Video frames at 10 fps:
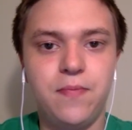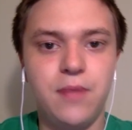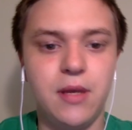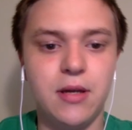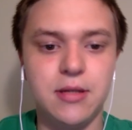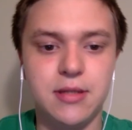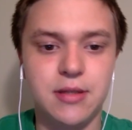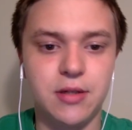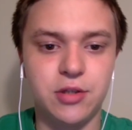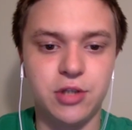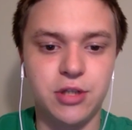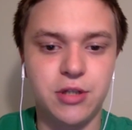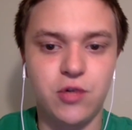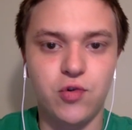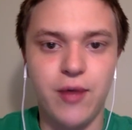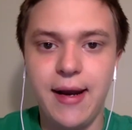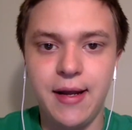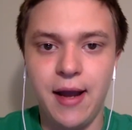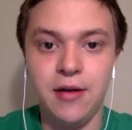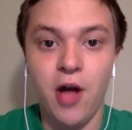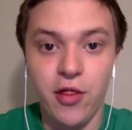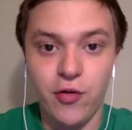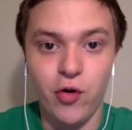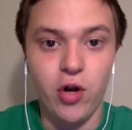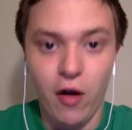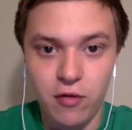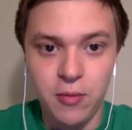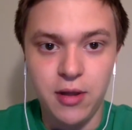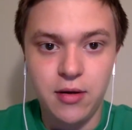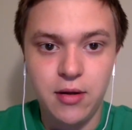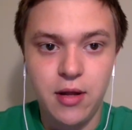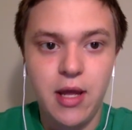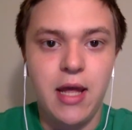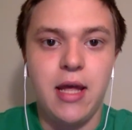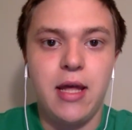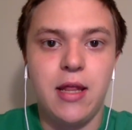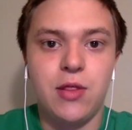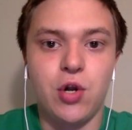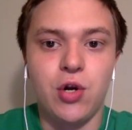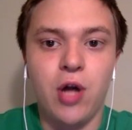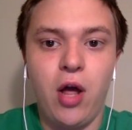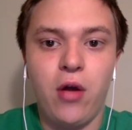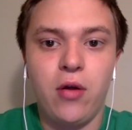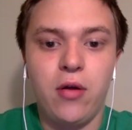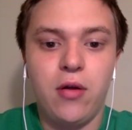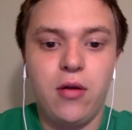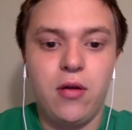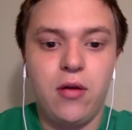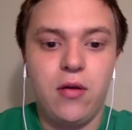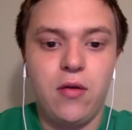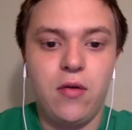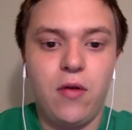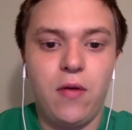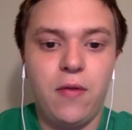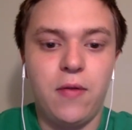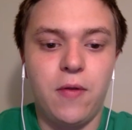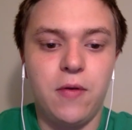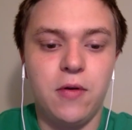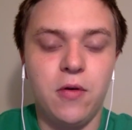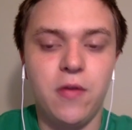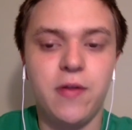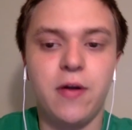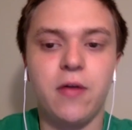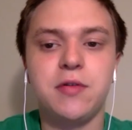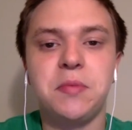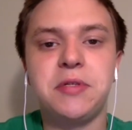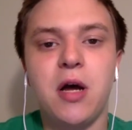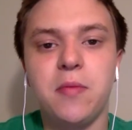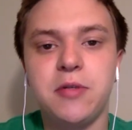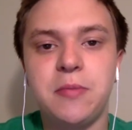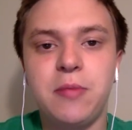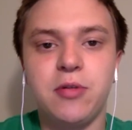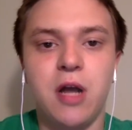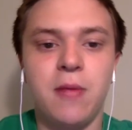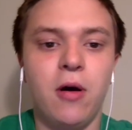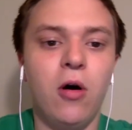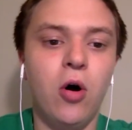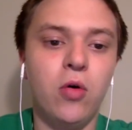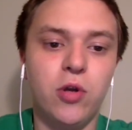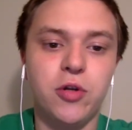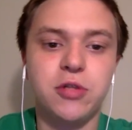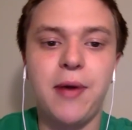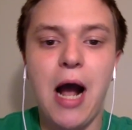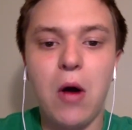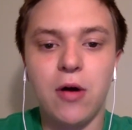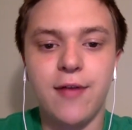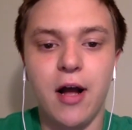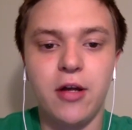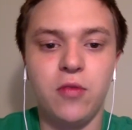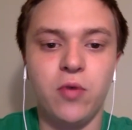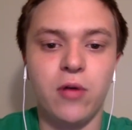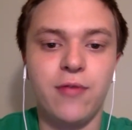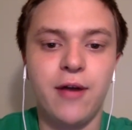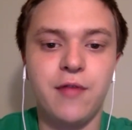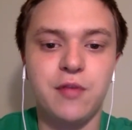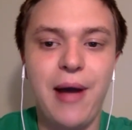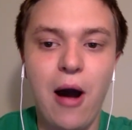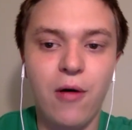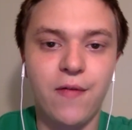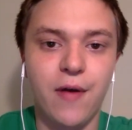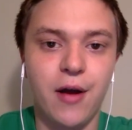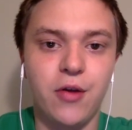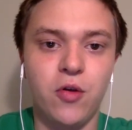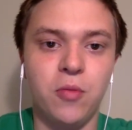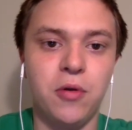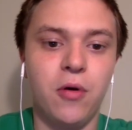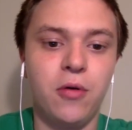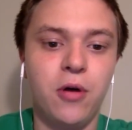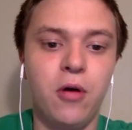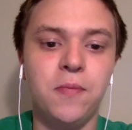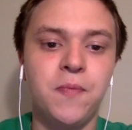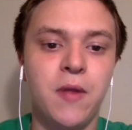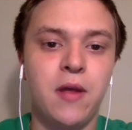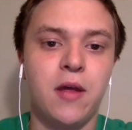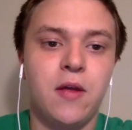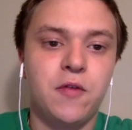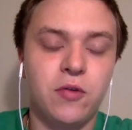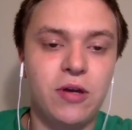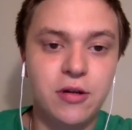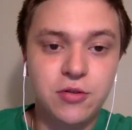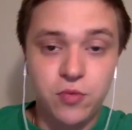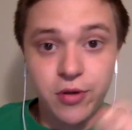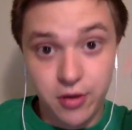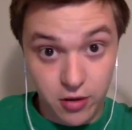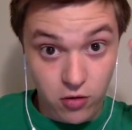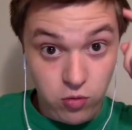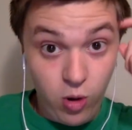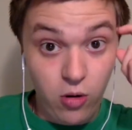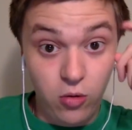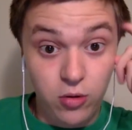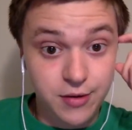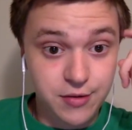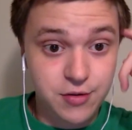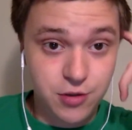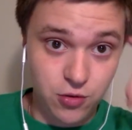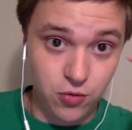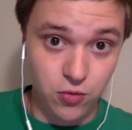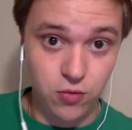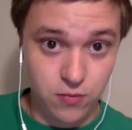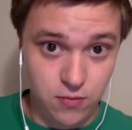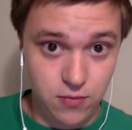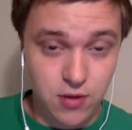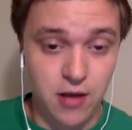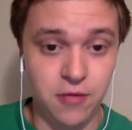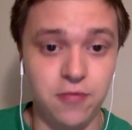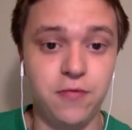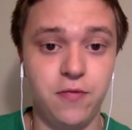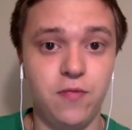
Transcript: because they're just creating another government. They're not, you know, there. Some people talk about, oh, well, there's a power vacuum. We're afraid of this power vacuum, and oh, no. So here's a really good quote to kind of,